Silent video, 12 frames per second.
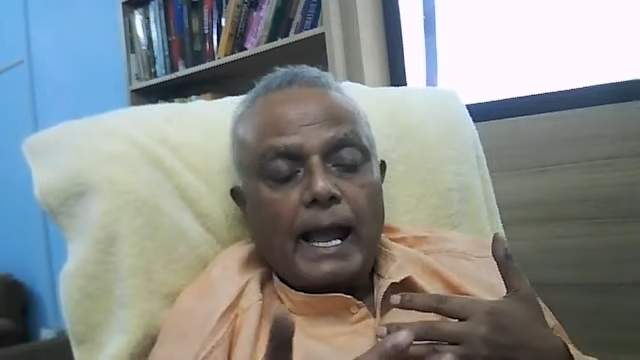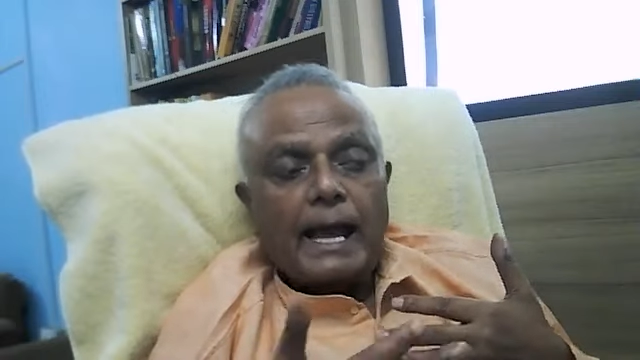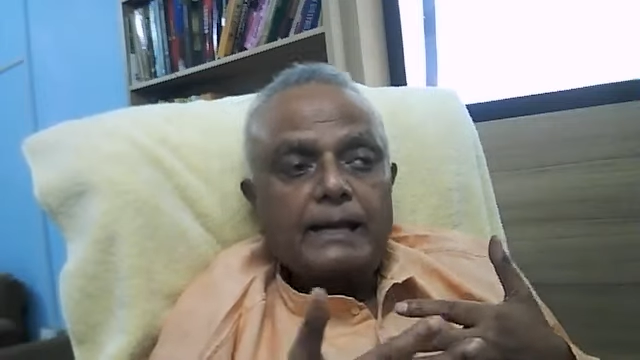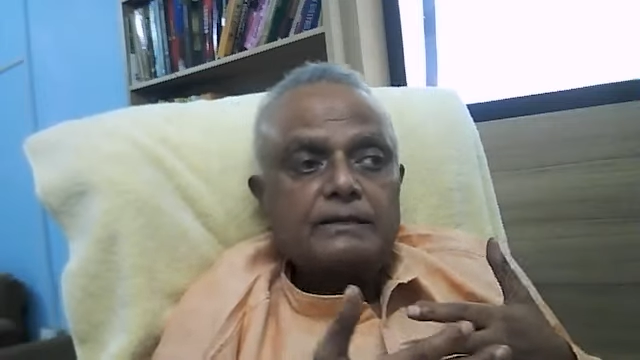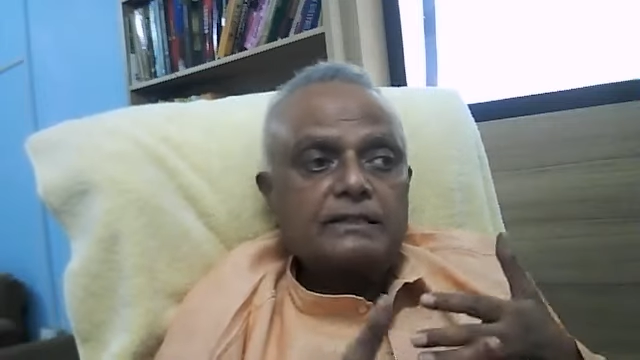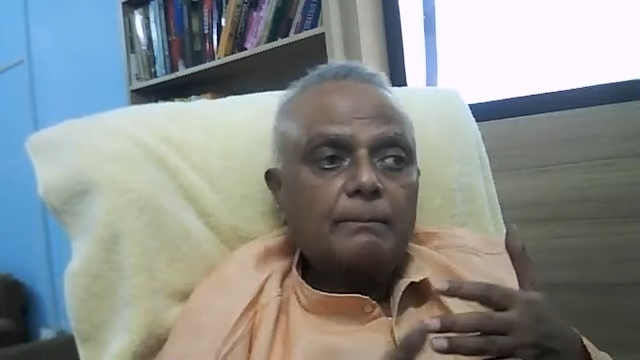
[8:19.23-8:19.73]

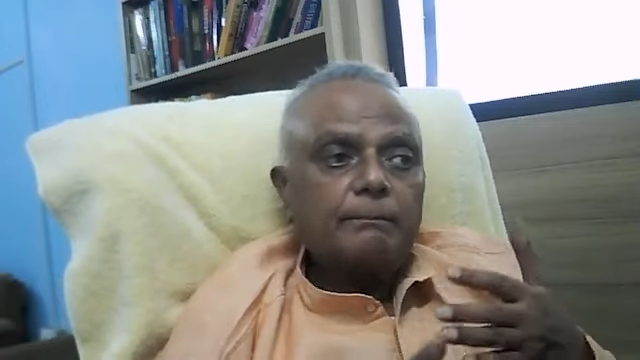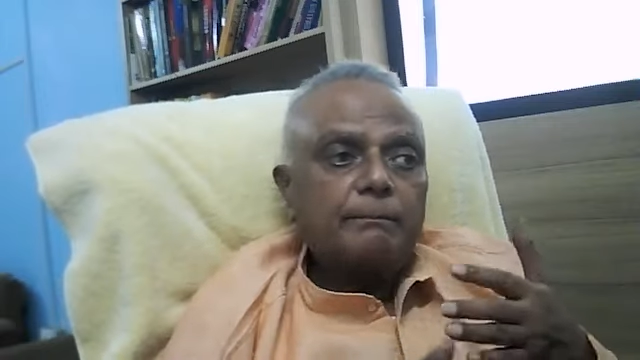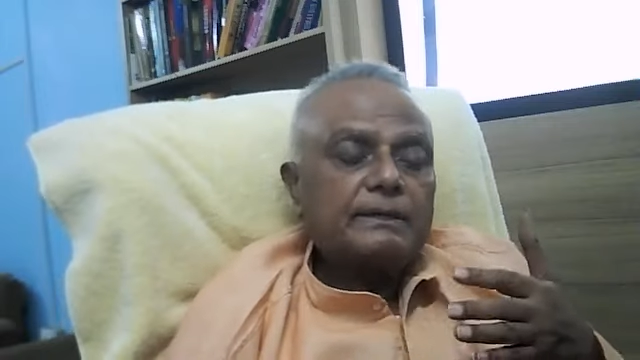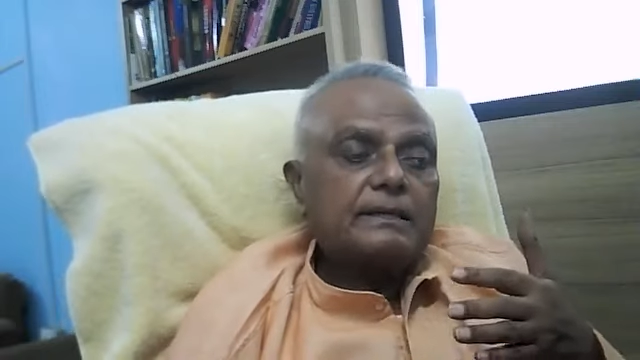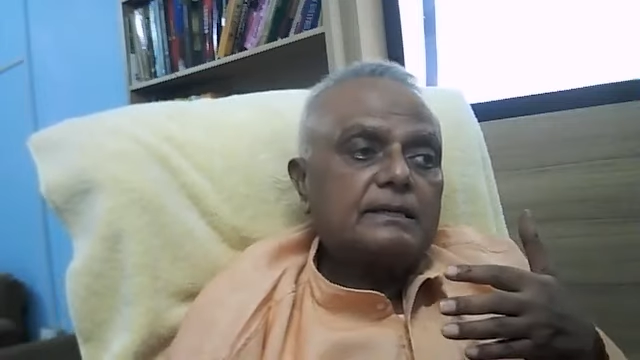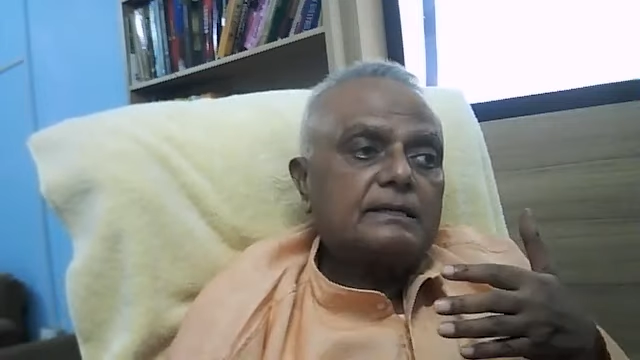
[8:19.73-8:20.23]
and some
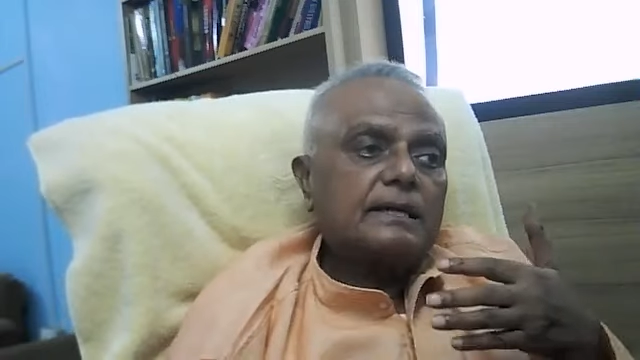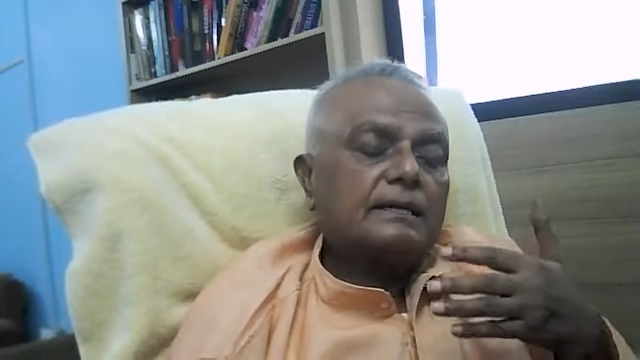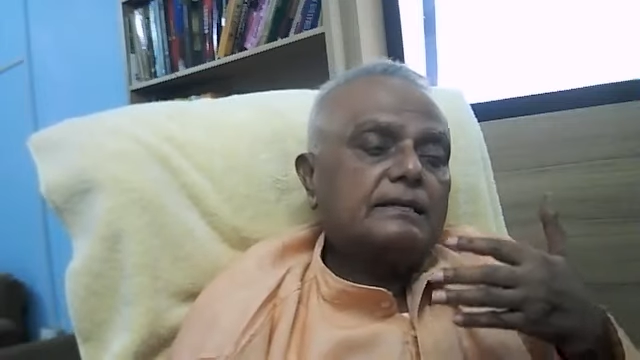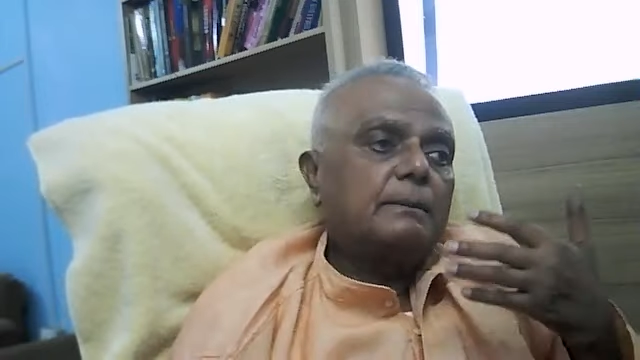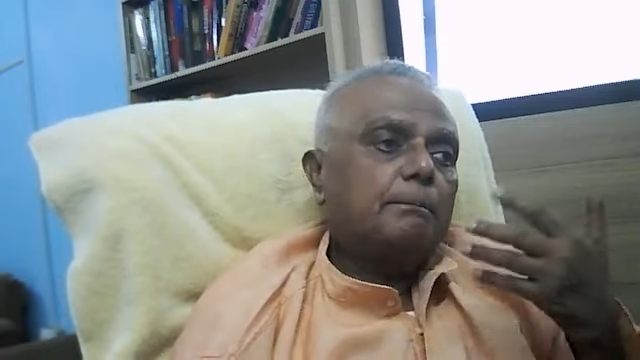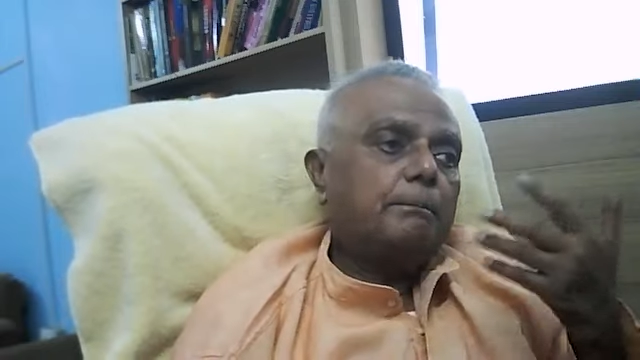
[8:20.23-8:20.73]
patients
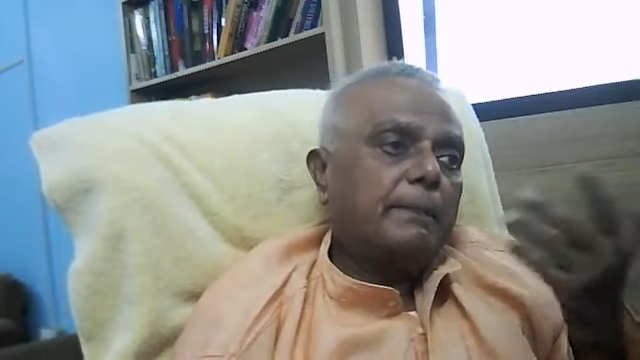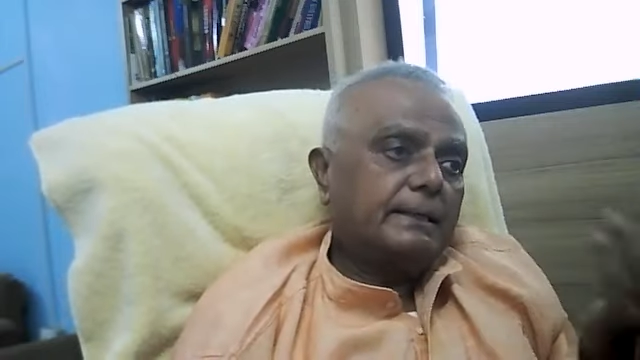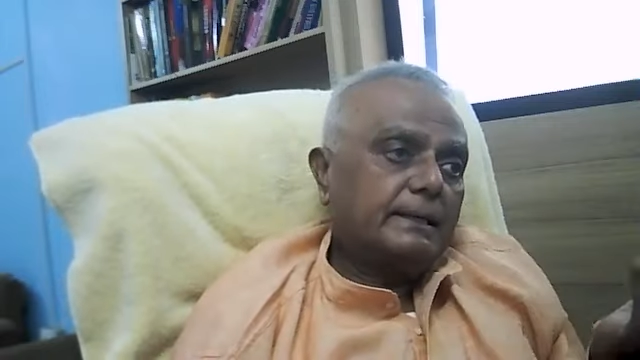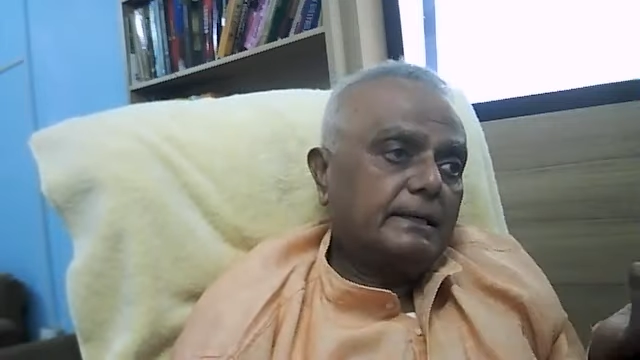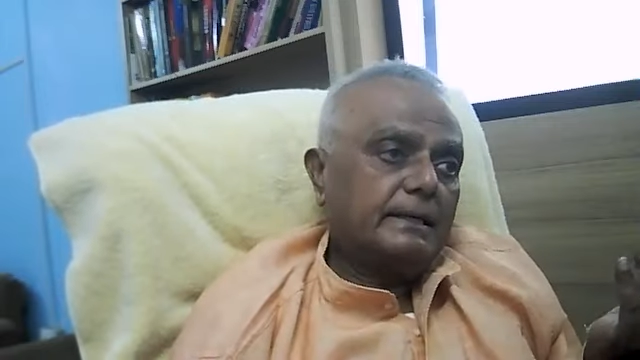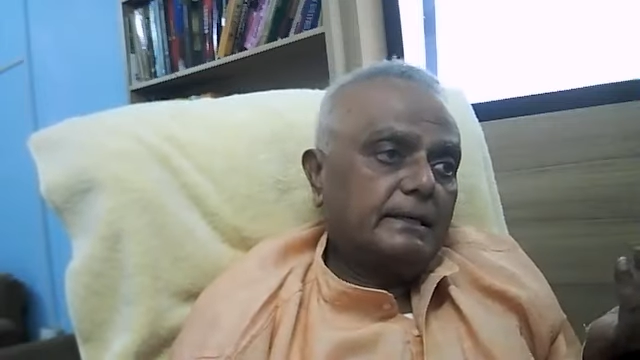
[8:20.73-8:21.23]
are
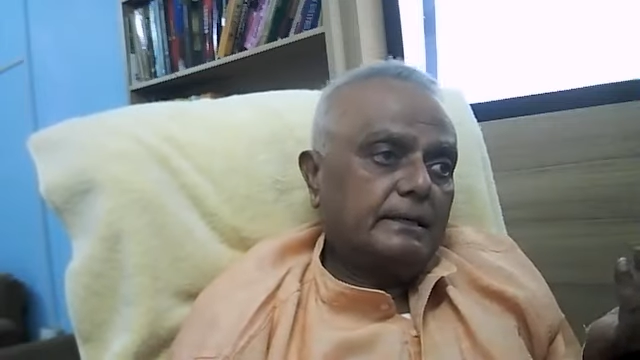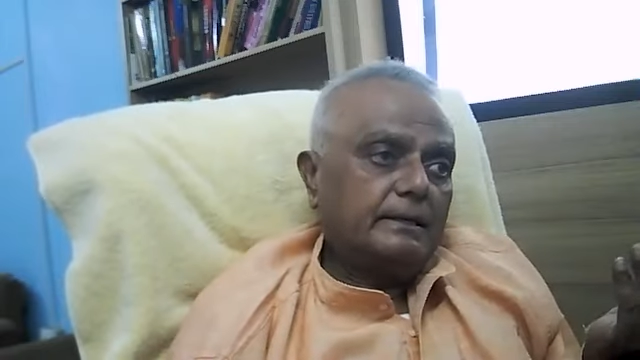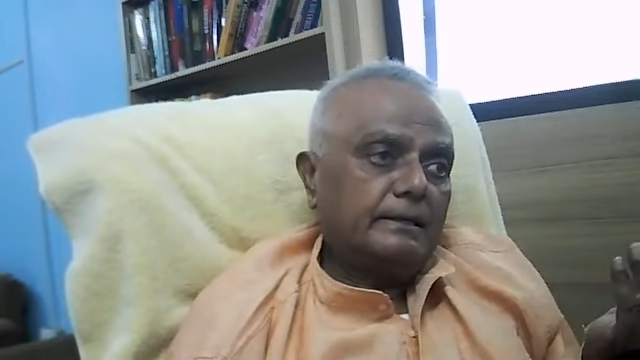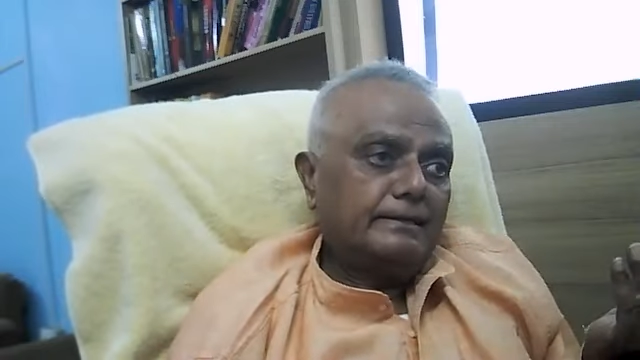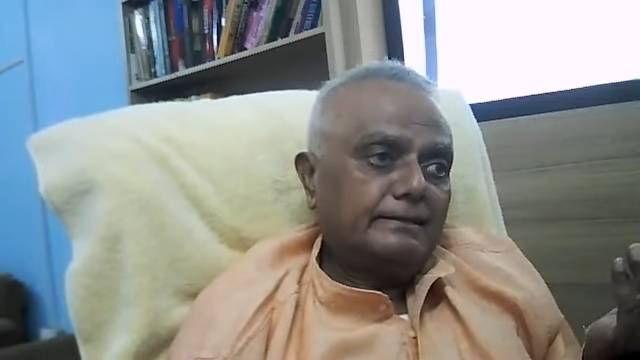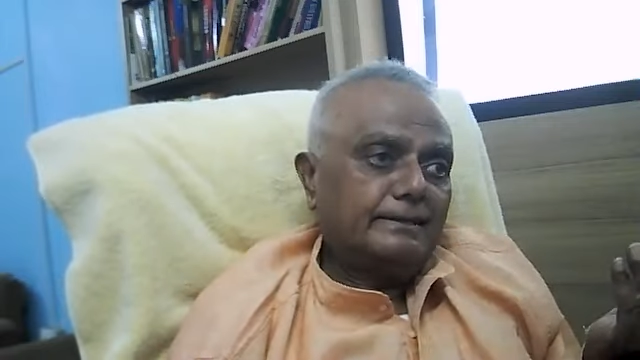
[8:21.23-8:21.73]
sympathetic
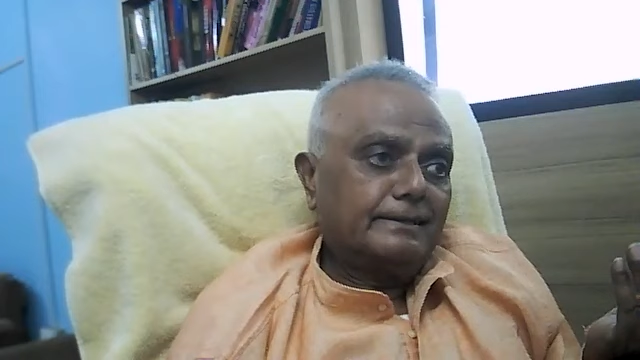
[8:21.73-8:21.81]
in nature.